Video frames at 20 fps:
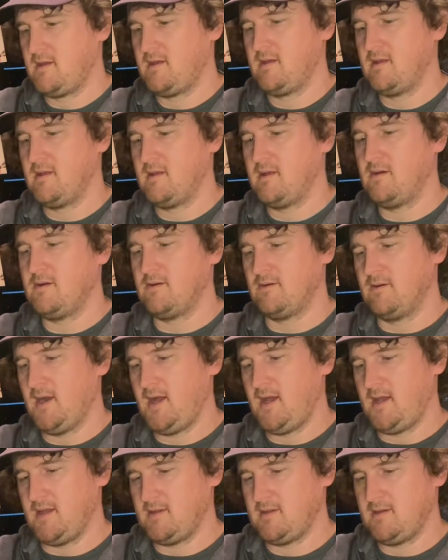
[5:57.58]
All
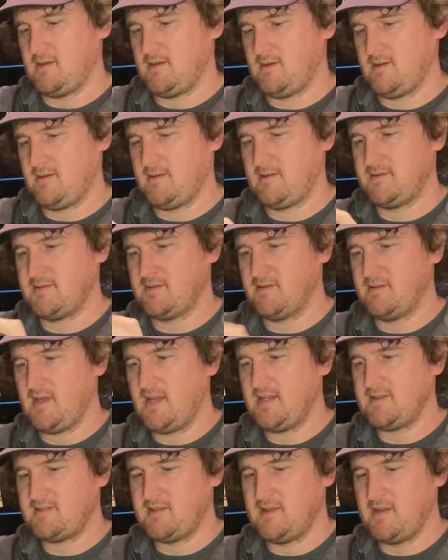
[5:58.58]
right, so
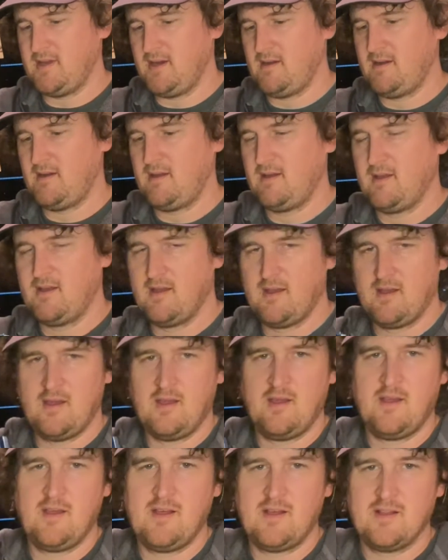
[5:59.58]
that's there.
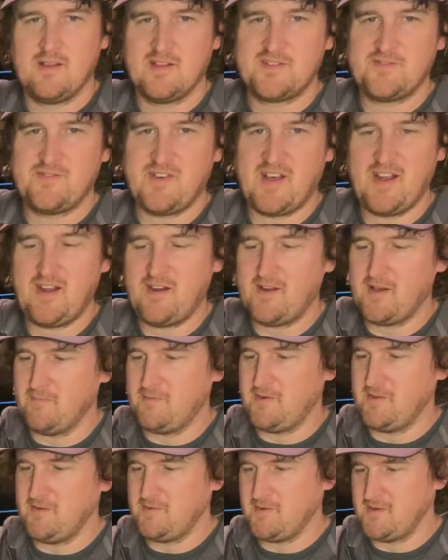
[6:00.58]
Let's fire it up
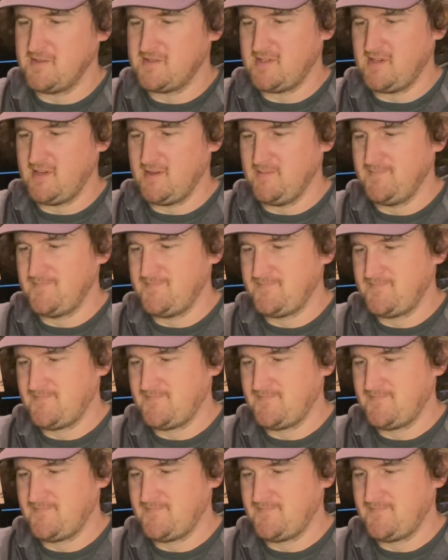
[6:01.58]
for the first time.